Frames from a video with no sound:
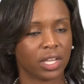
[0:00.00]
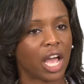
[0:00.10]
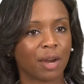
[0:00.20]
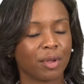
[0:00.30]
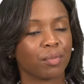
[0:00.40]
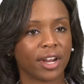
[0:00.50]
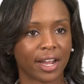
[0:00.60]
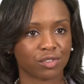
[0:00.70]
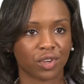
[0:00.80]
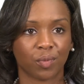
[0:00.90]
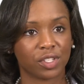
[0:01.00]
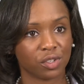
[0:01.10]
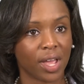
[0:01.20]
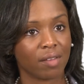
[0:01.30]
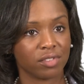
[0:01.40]
economy brand ice cream would
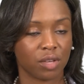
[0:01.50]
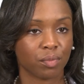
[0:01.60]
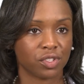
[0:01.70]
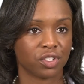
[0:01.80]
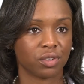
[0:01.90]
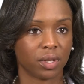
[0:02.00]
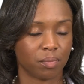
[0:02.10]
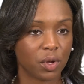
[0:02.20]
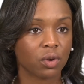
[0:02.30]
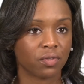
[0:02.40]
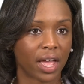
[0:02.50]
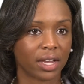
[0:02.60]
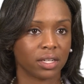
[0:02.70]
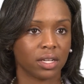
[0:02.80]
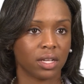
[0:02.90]
still have 10% milk
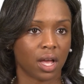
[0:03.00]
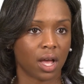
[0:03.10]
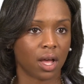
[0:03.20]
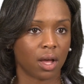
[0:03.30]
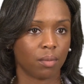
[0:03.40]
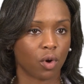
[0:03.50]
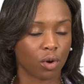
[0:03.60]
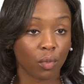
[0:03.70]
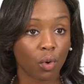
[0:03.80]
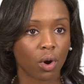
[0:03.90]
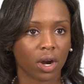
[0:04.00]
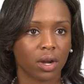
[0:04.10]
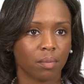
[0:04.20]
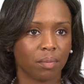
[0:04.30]
fat um, or more,